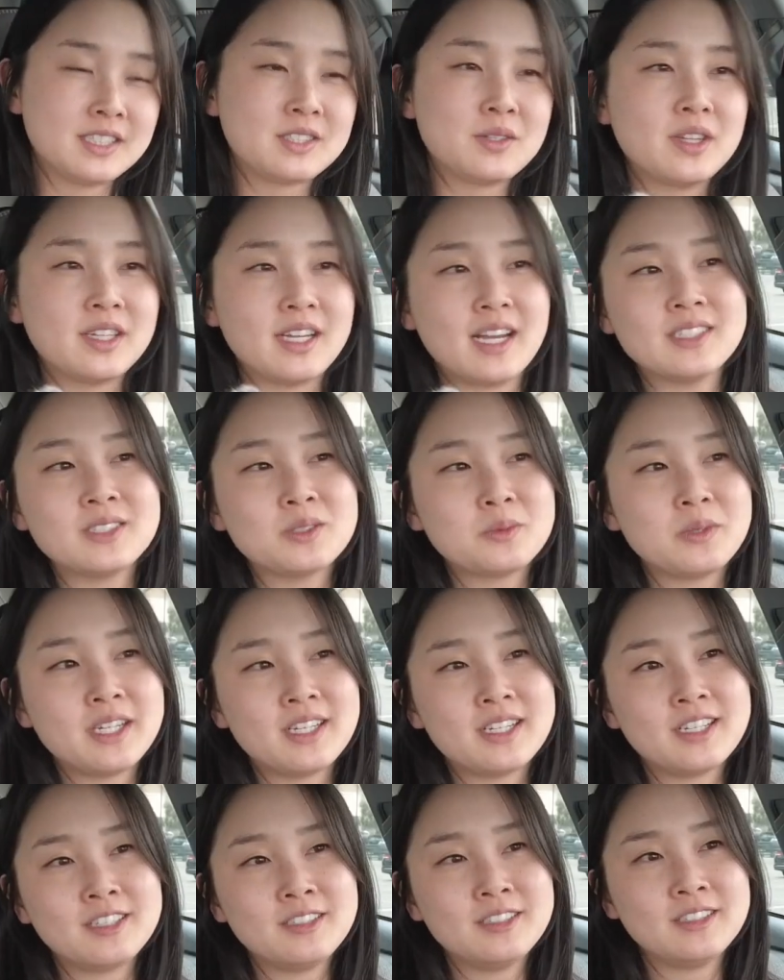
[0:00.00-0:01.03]
So that's
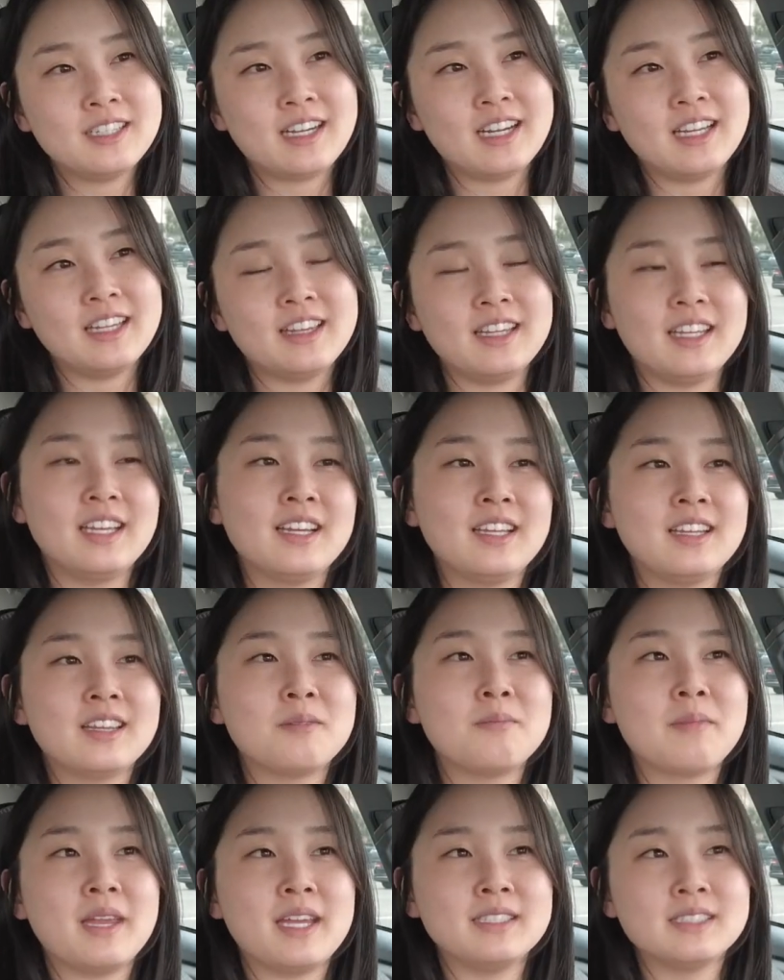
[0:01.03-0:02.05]
where I think the
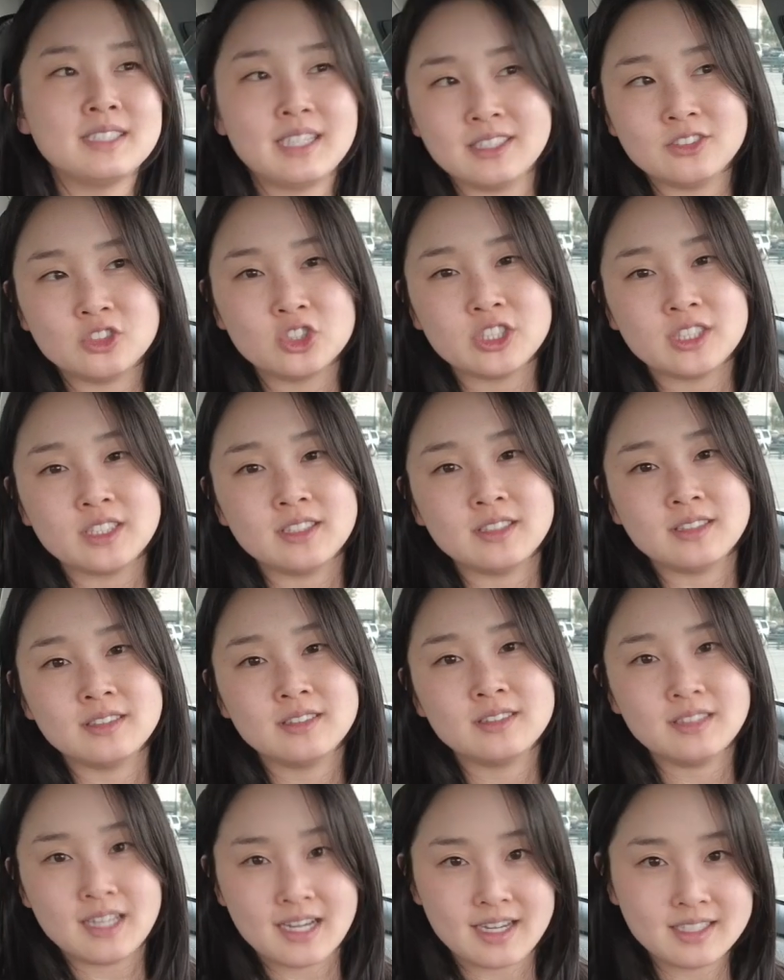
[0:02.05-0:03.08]
main tension
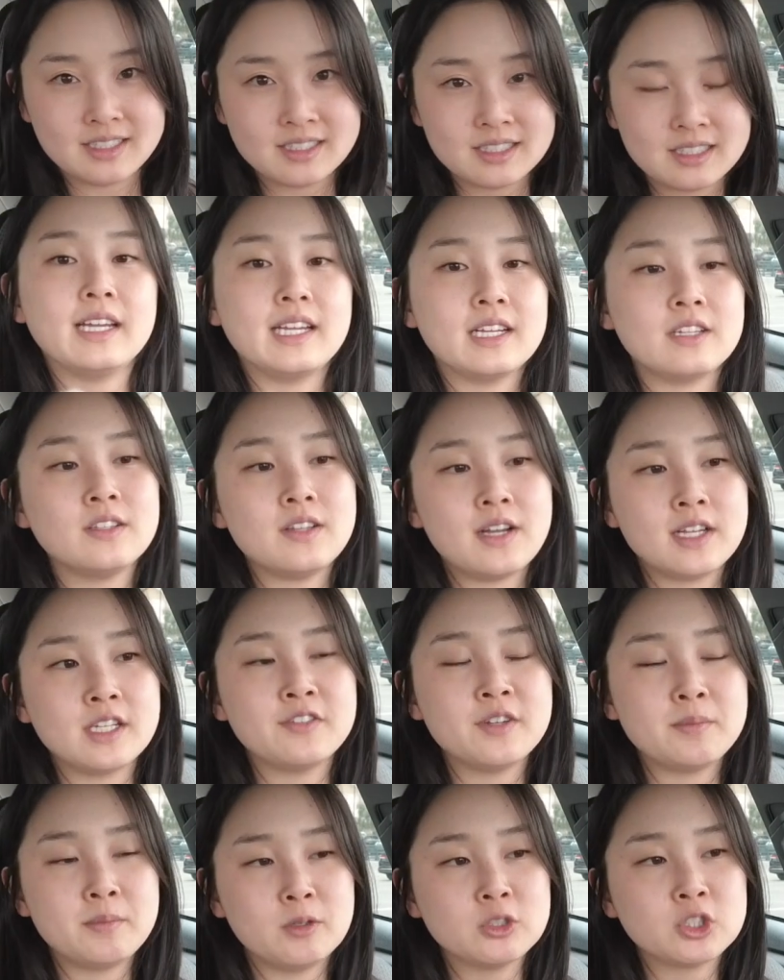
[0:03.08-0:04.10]
lies. I get a lot of
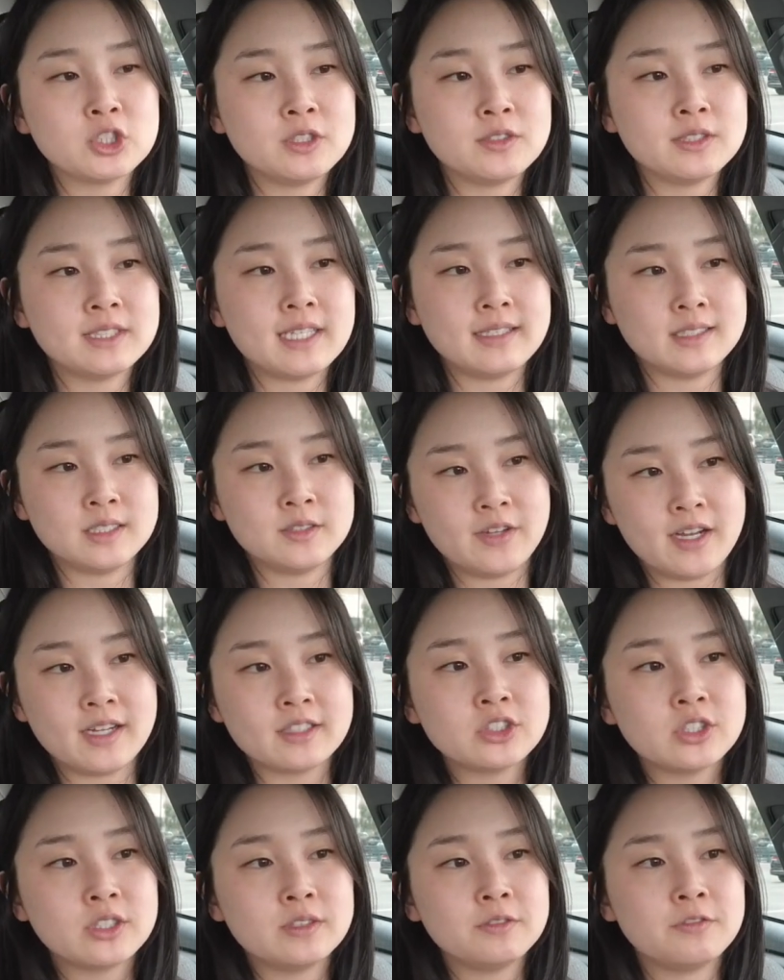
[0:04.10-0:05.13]
emotional
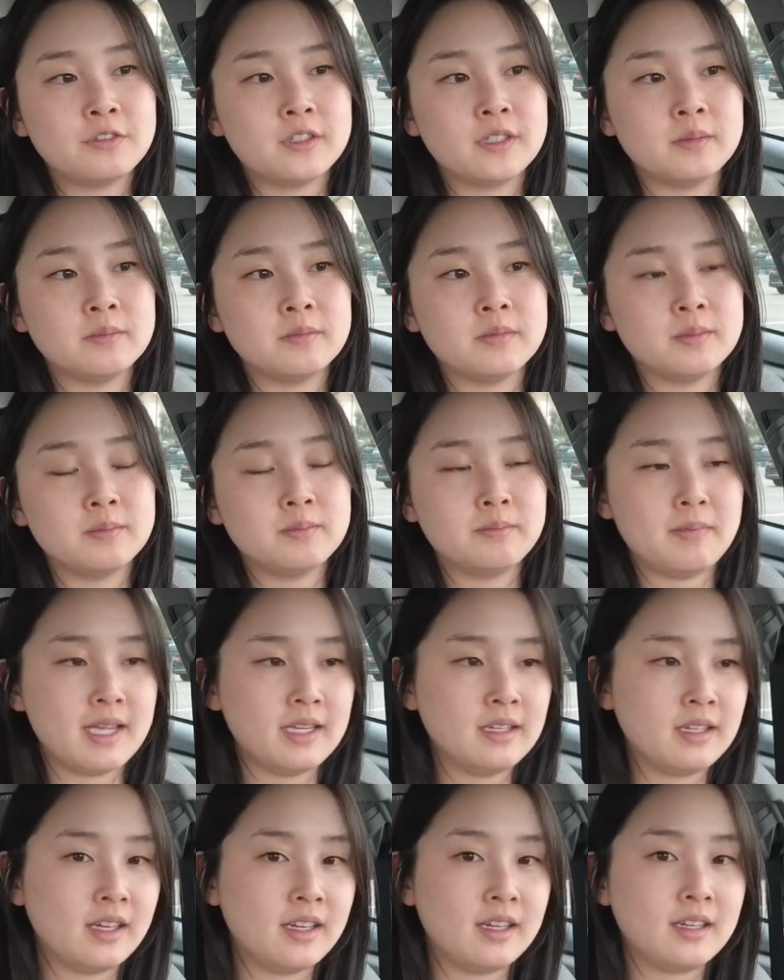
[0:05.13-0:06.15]
satisfaction from
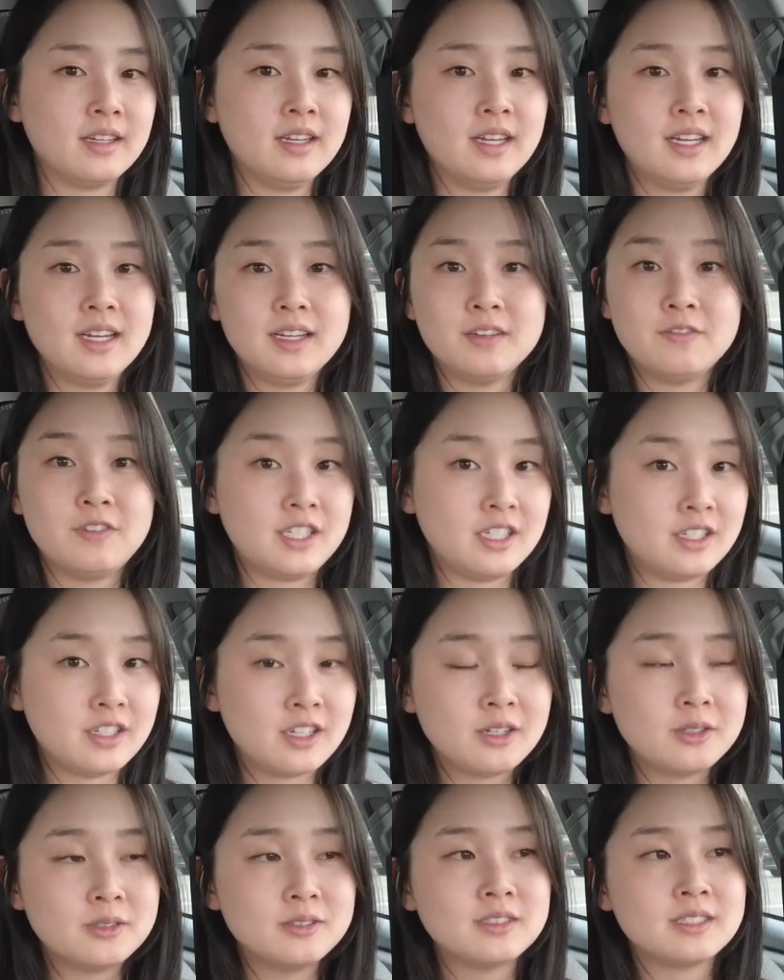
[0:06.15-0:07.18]
making
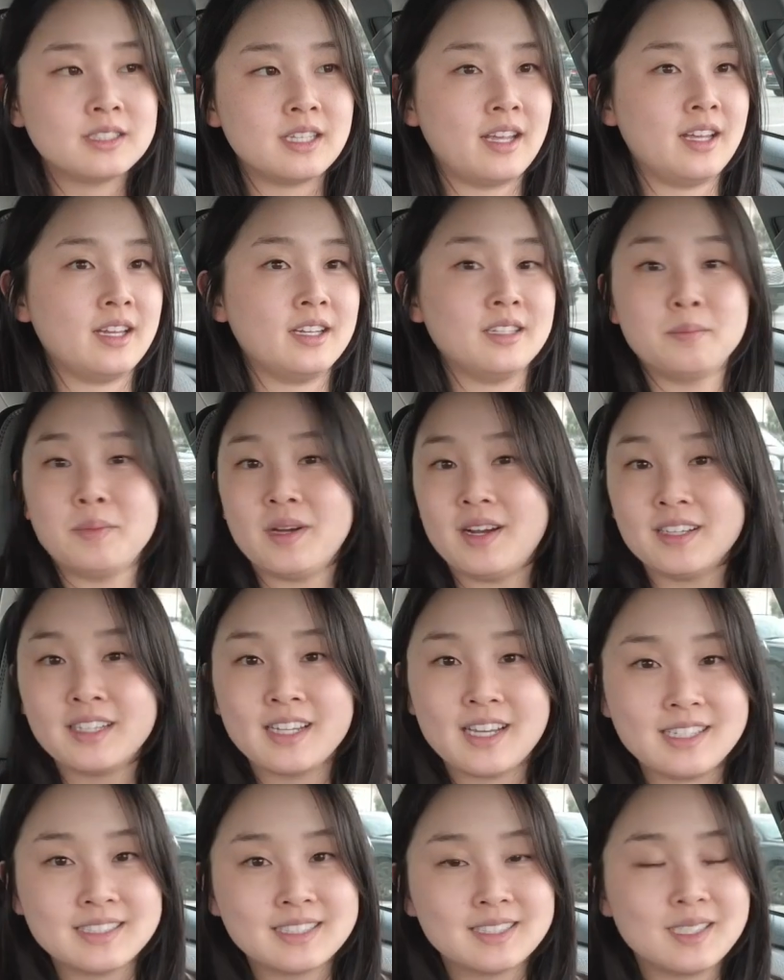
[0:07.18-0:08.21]
videos and
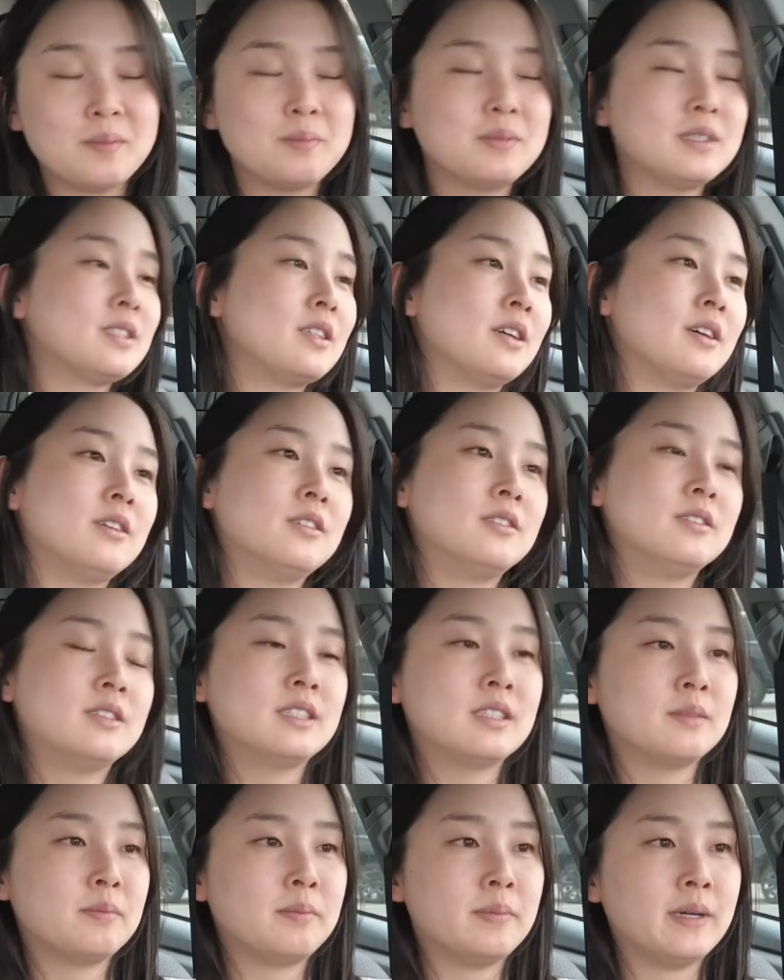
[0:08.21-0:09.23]
podcast
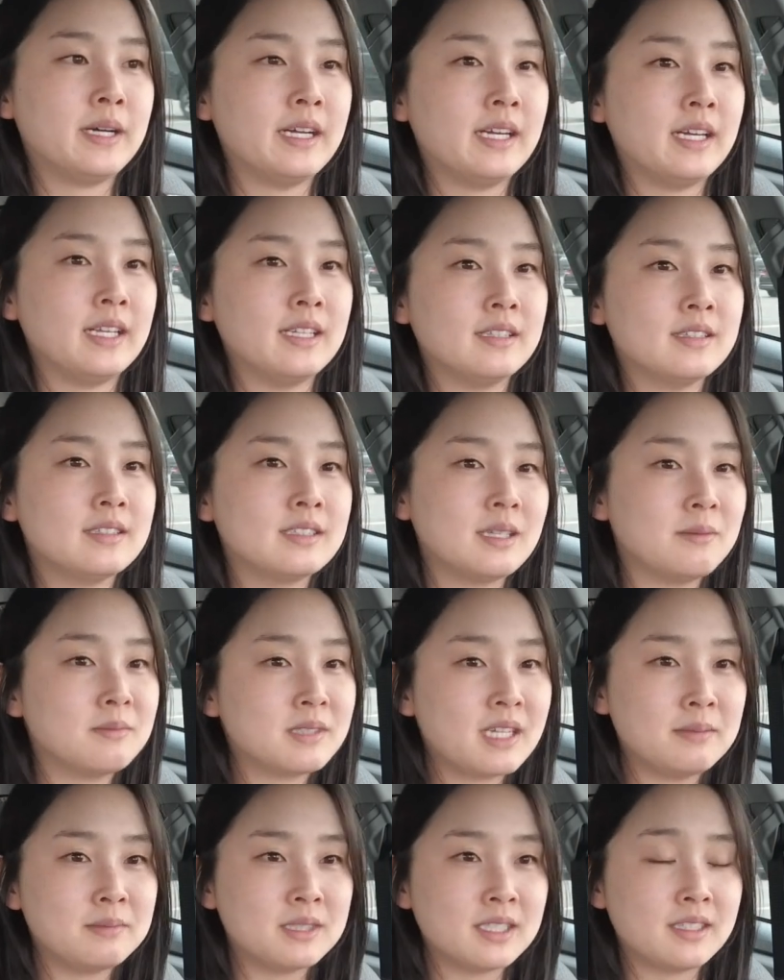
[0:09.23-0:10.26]
episodes, but
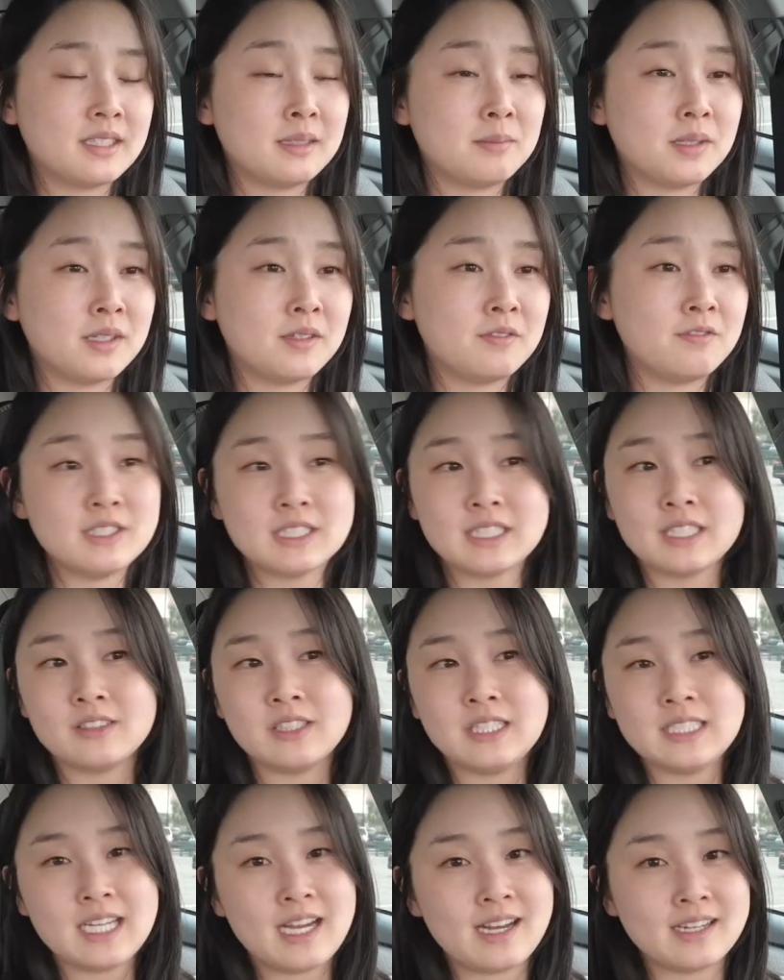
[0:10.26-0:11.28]
sometimes it can be
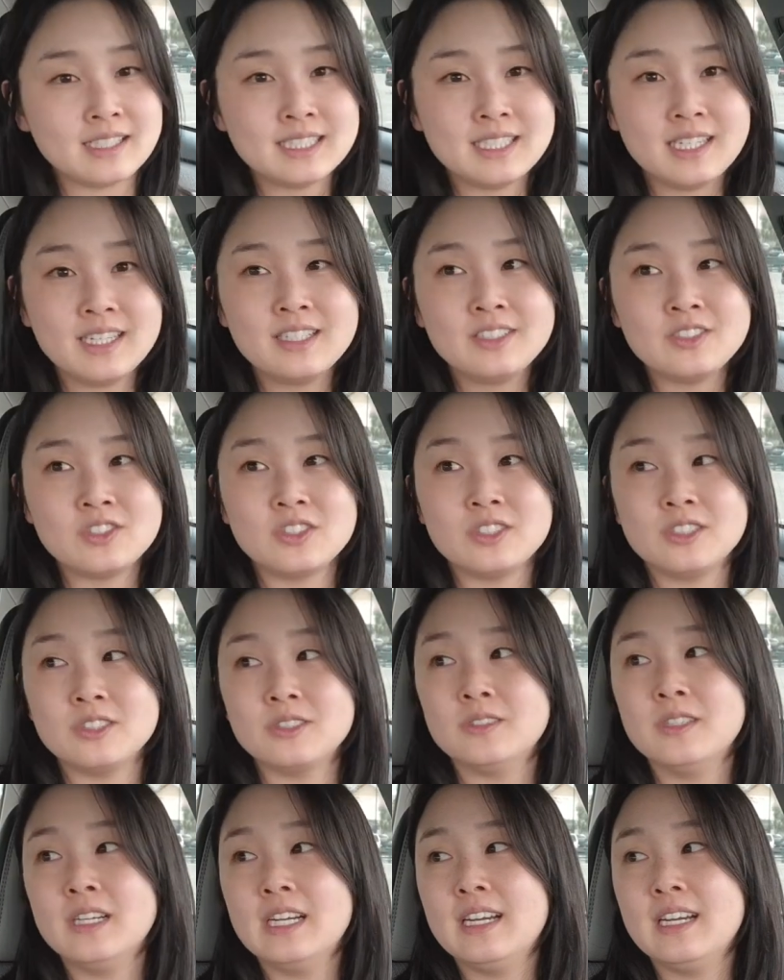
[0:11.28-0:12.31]
physically taxing to